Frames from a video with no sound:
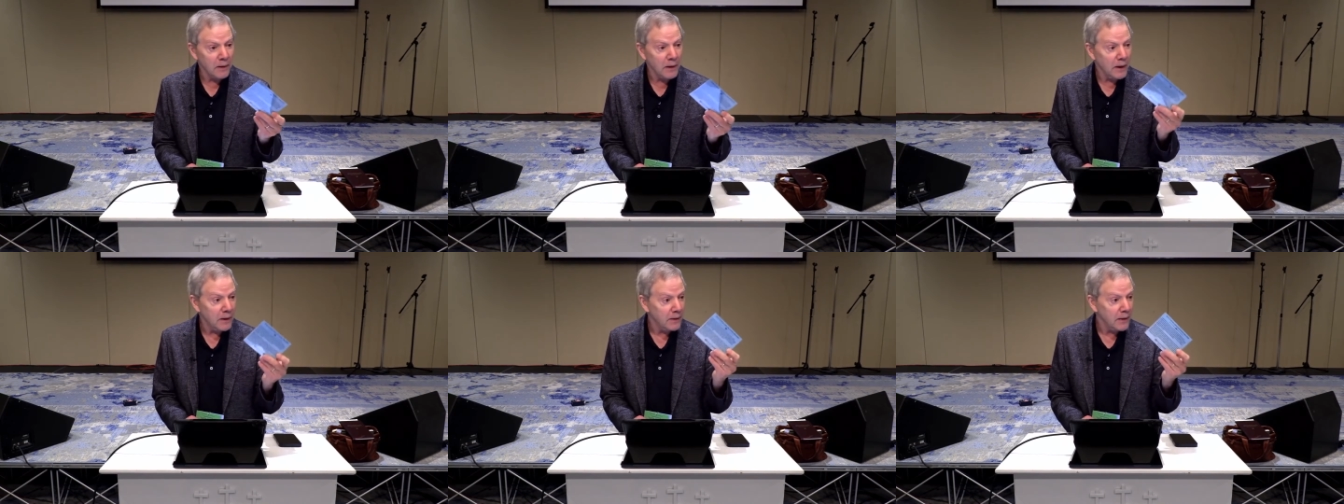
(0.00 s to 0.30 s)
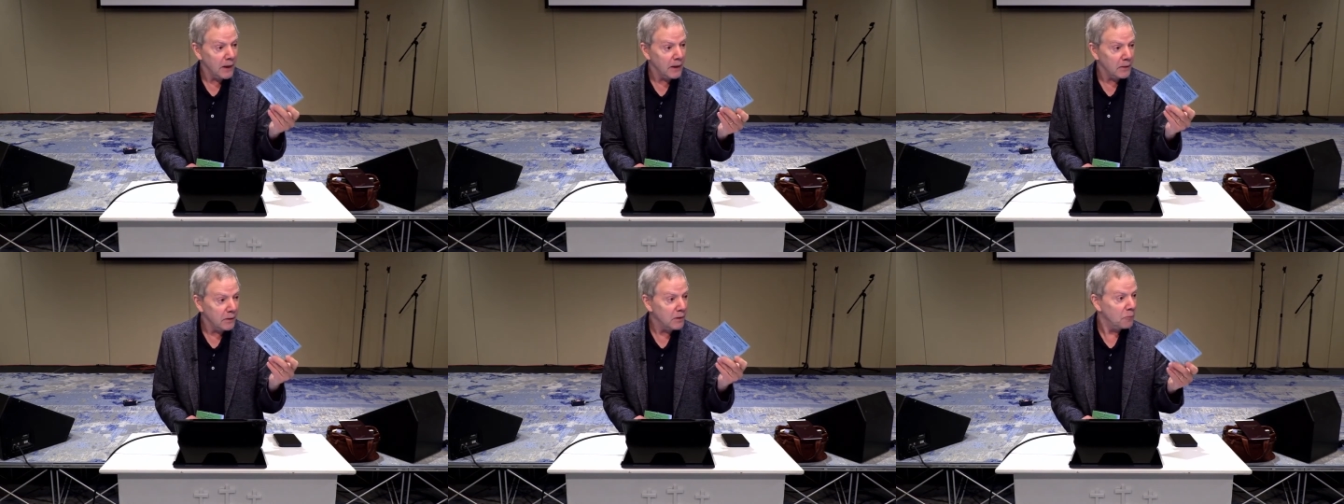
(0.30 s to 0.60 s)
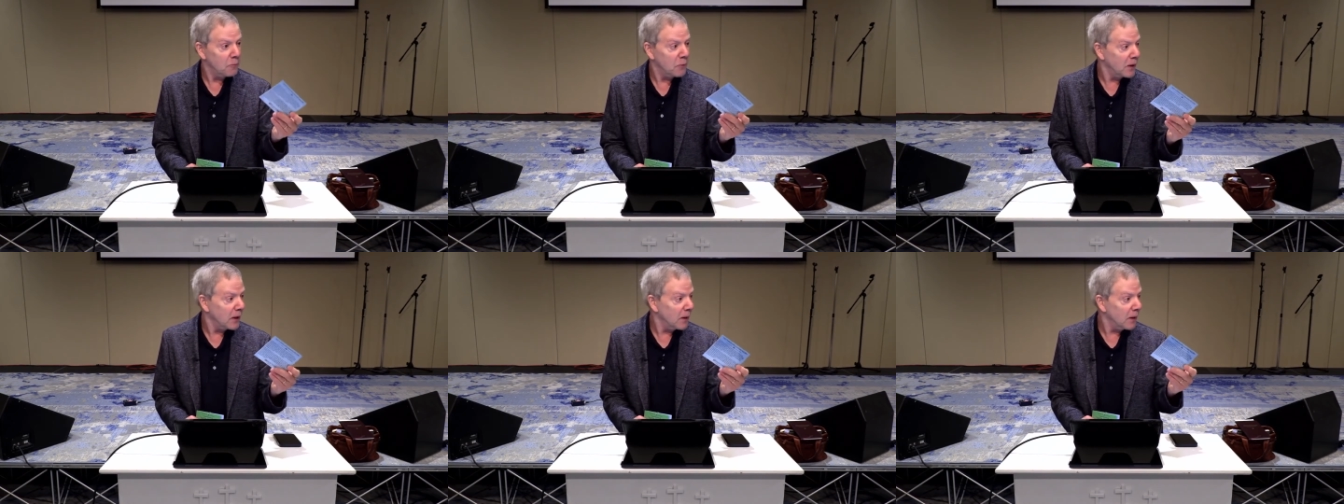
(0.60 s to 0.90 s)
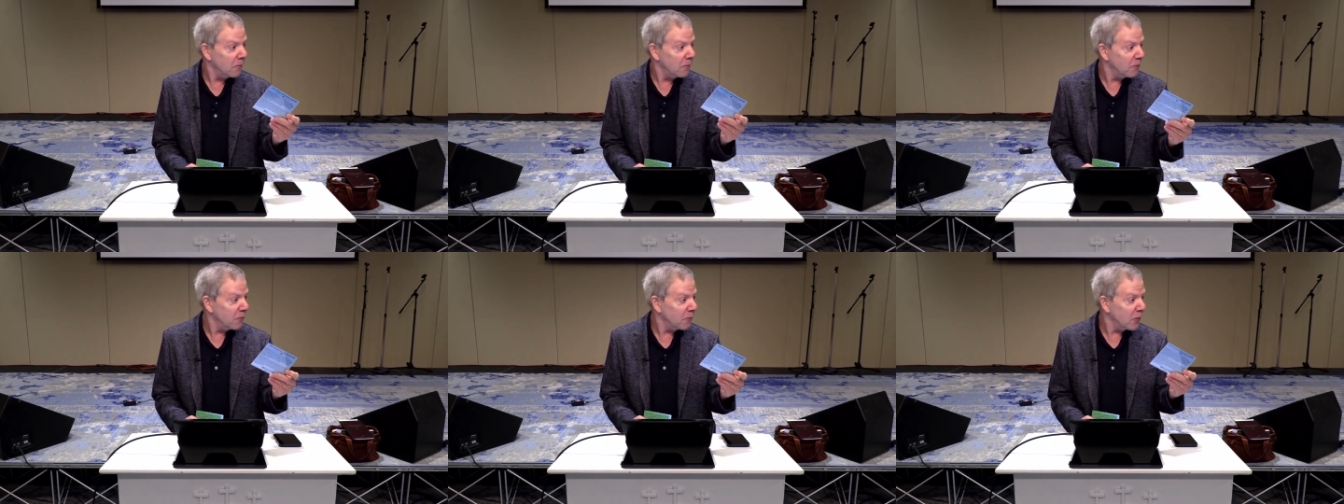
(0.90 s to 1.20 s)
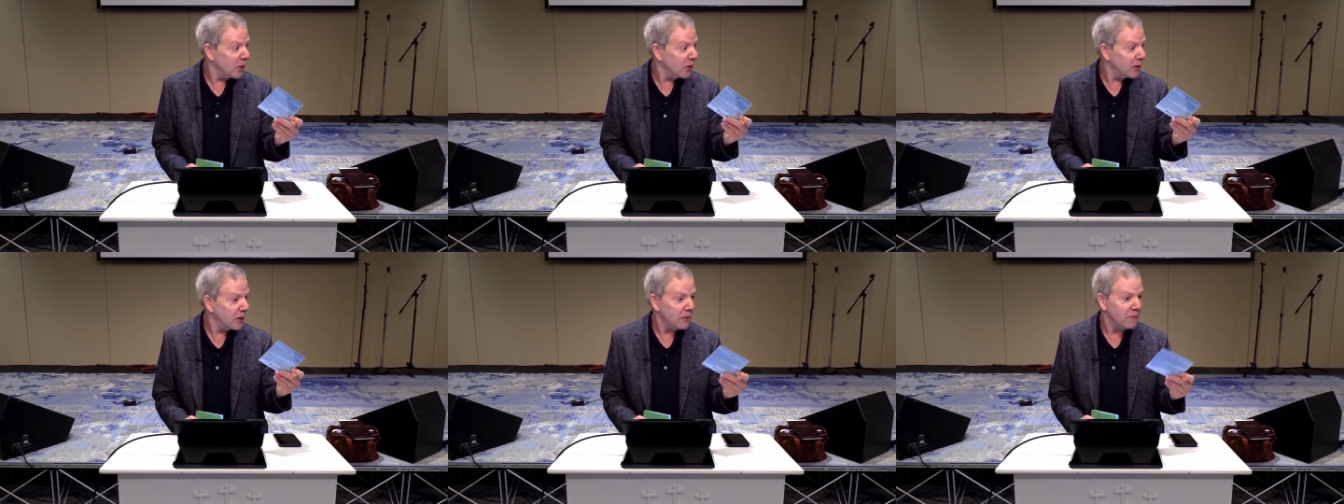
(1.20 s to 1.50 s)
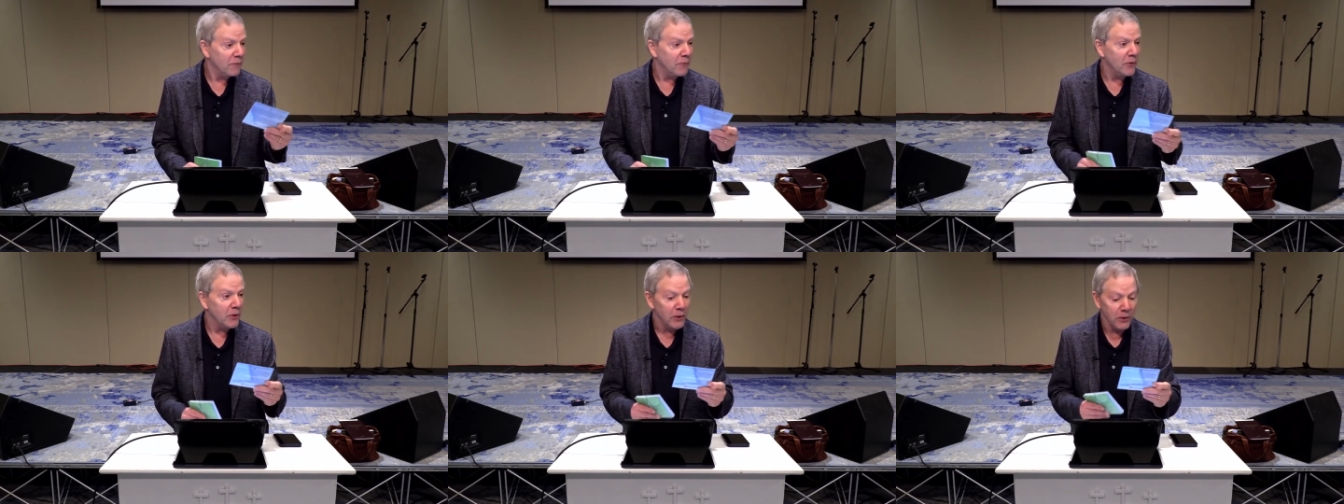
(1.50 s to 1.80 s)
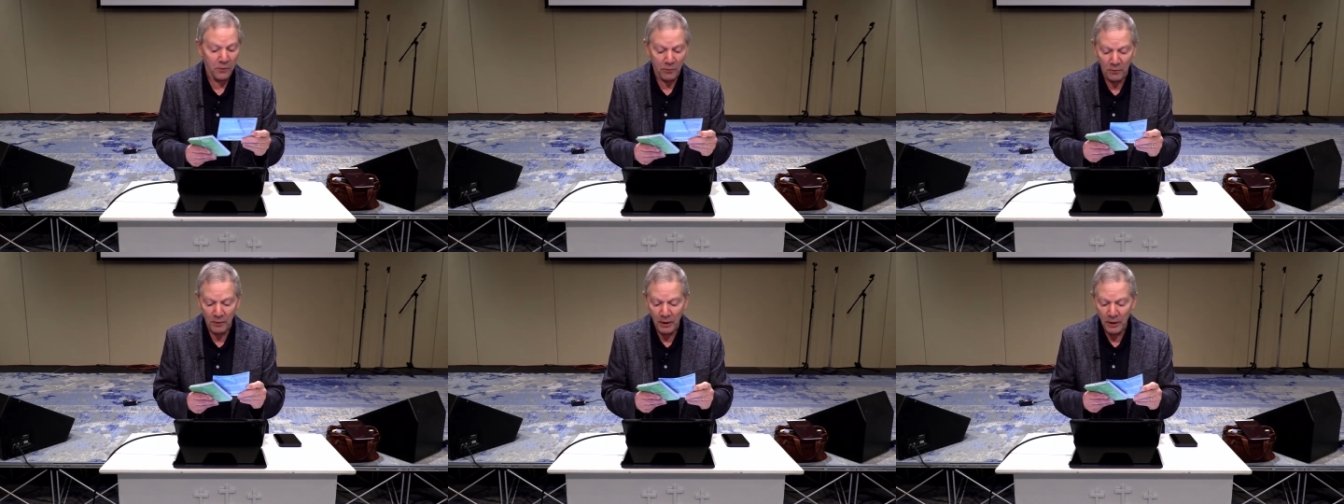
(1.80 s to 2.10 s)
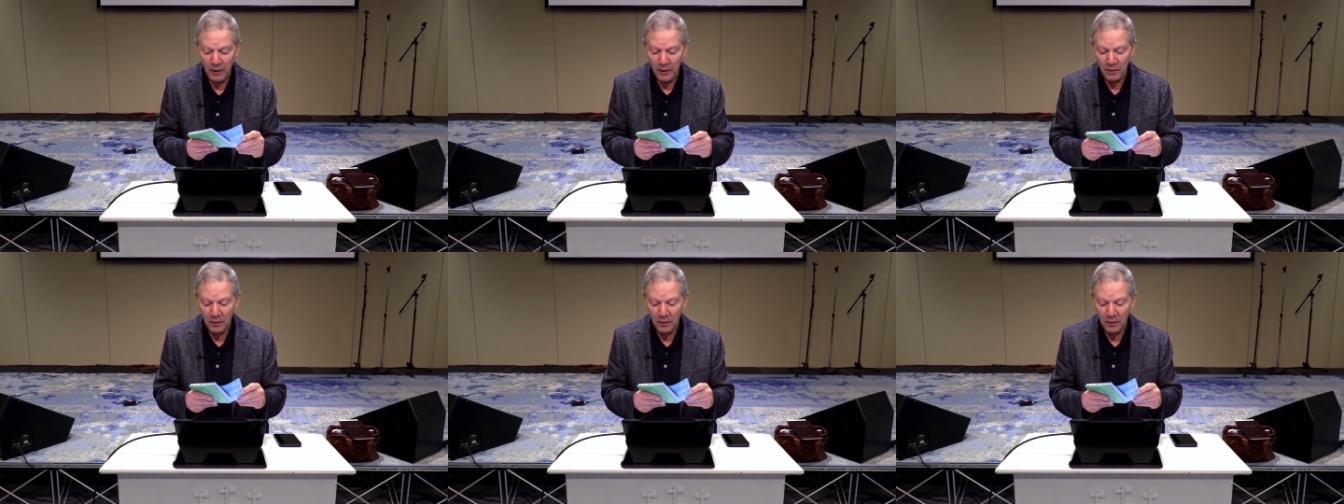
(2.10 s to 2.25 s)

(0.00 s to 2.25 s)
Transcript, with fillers: And that's what I'm wanting for you.